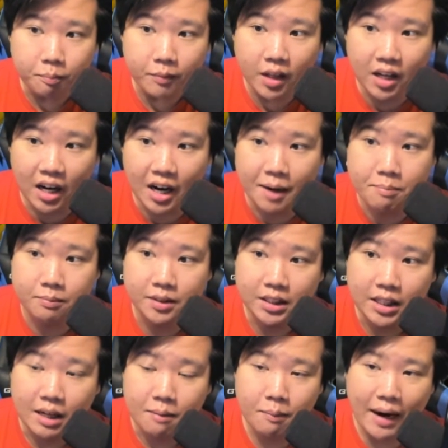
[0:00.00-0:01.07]
But
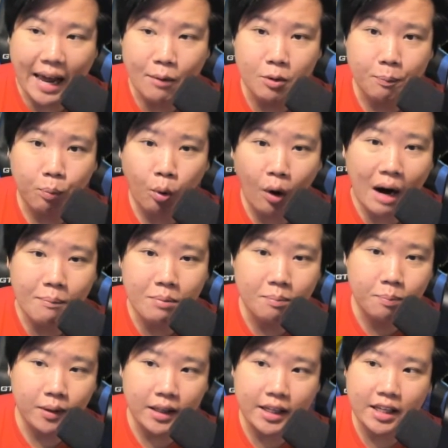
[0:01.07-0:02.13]
I would
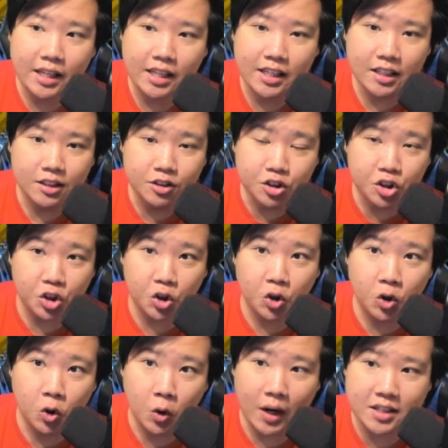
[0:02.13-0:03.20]
probably
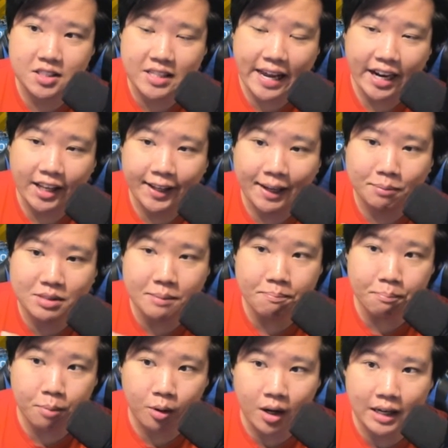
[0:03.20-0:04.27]
do a Cylcops
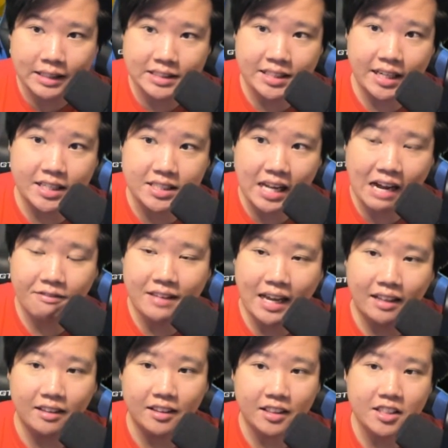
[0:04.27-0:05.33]
and Brontes, have that
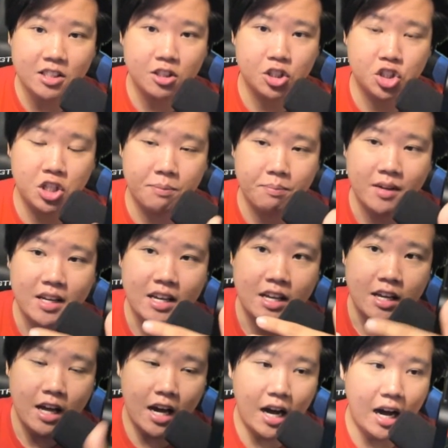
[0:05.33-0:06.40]
leadership
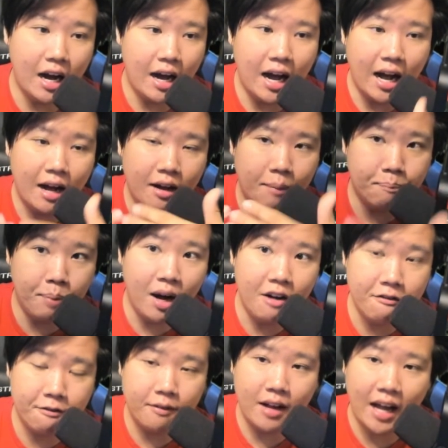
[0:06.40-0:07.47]

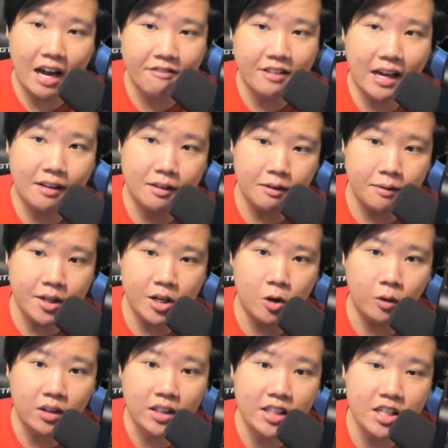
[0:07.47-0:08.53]
above, have that,
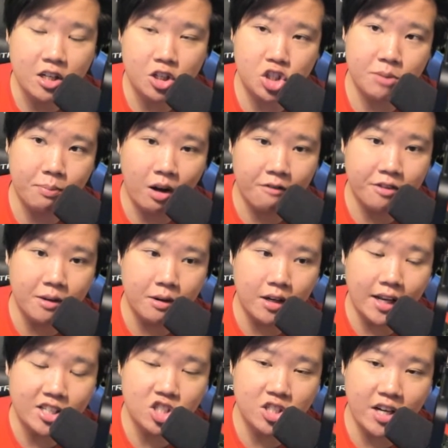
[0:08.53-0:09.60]
leadership of the
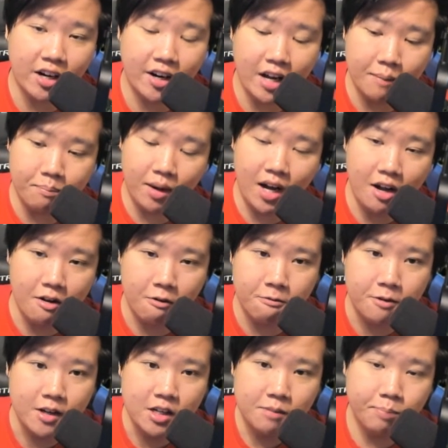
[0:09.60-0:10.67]
legendary above,
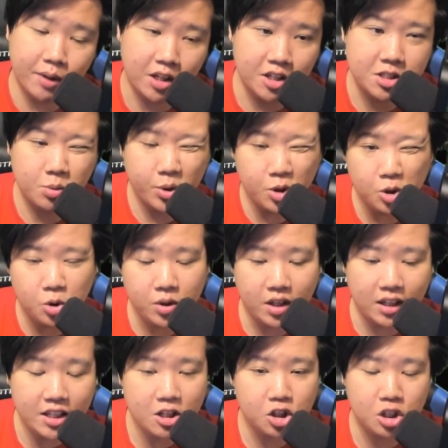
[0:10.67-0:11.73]
because when you do the
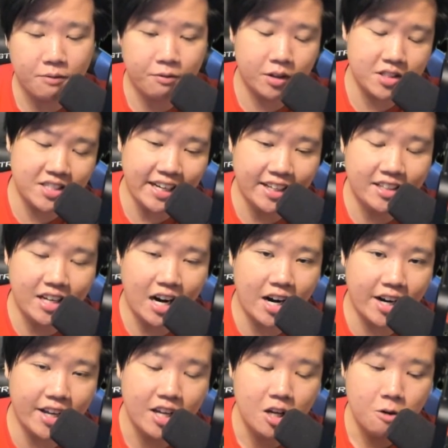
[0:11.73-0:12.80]
leadership for the
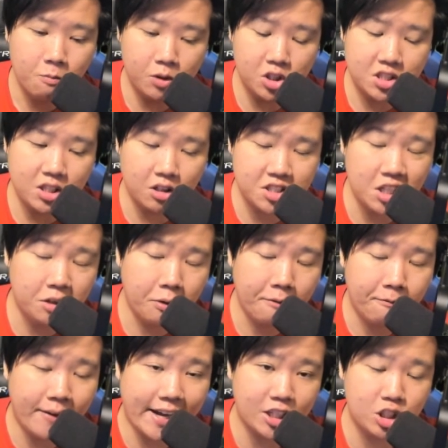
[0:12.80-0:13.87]
secondary, which is the auxiliary
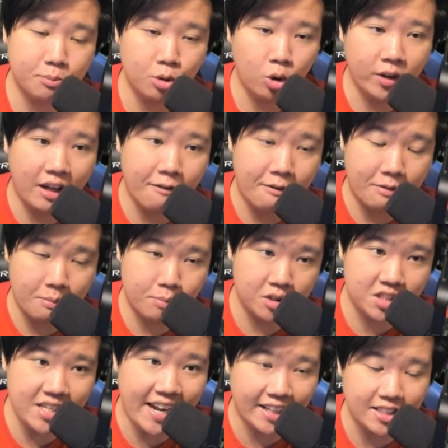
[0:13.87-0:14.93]
flagship, you only get
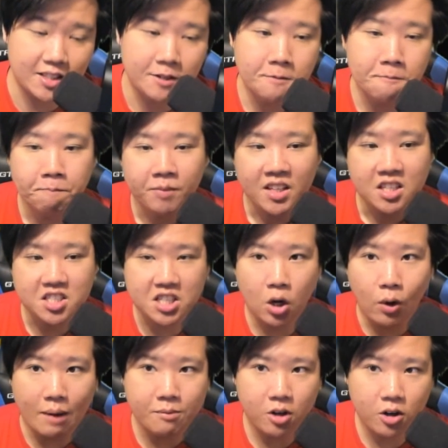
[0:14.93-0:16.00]
50%. So
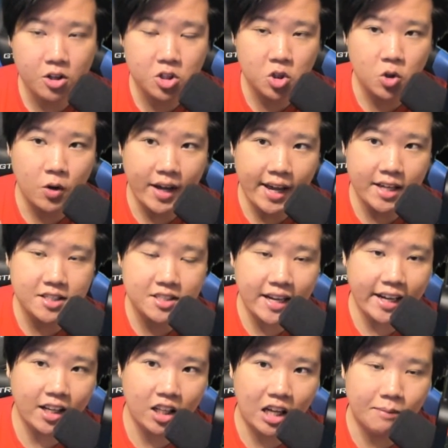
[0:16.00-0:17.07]
I'm going to do a
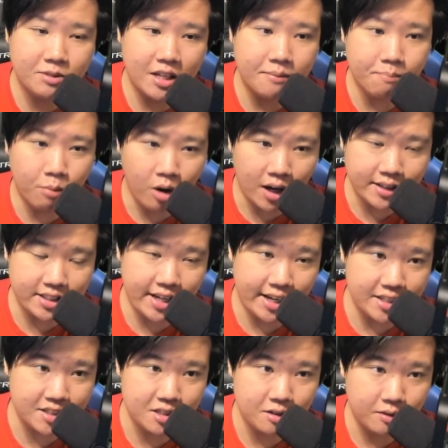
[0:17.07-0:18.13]
Cylcops and
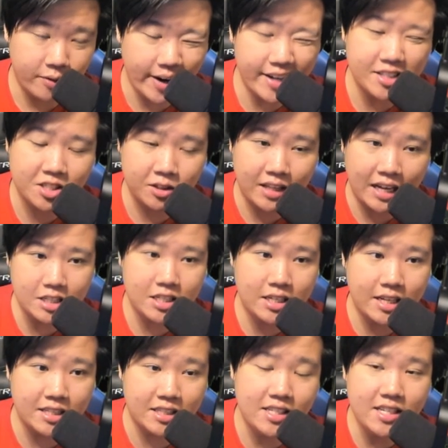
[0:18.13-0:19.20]
Brontes, right? So that's an
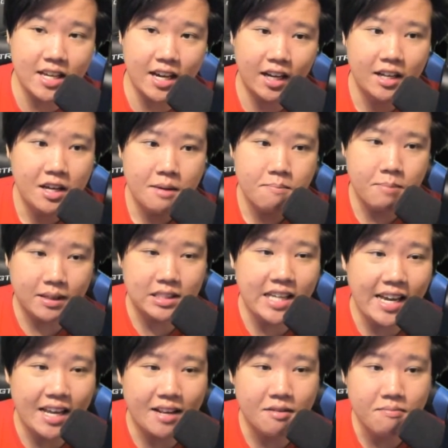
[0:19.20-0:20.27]
idea. But
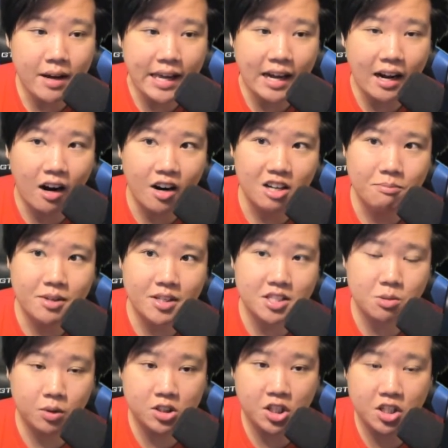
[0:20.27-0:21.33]
then my Artemis
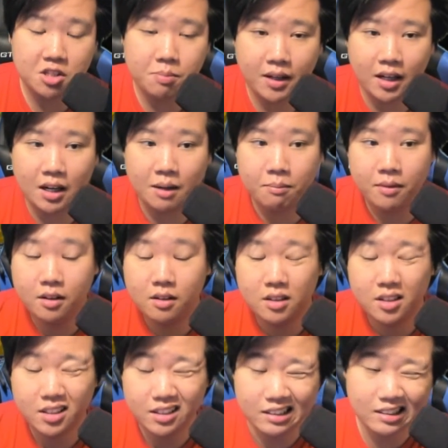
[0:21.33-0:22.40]
will just become,
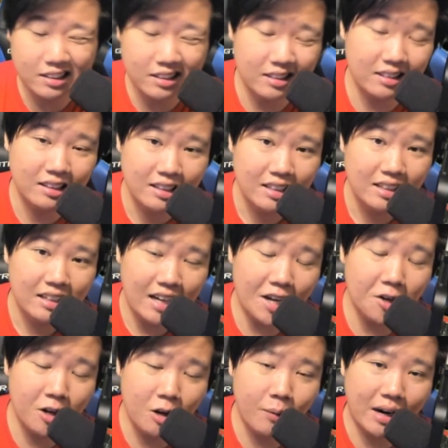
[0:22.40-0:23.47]
I
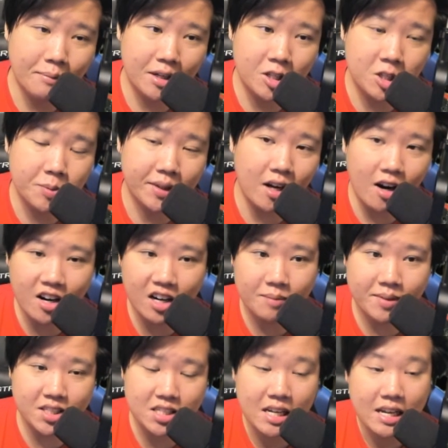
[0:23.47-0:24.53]
don't know what I'm going to do with the
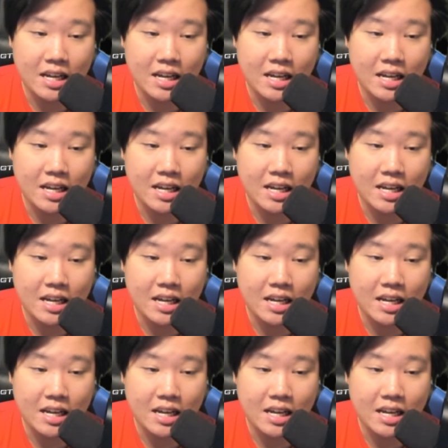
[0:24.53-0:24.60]
Artemis.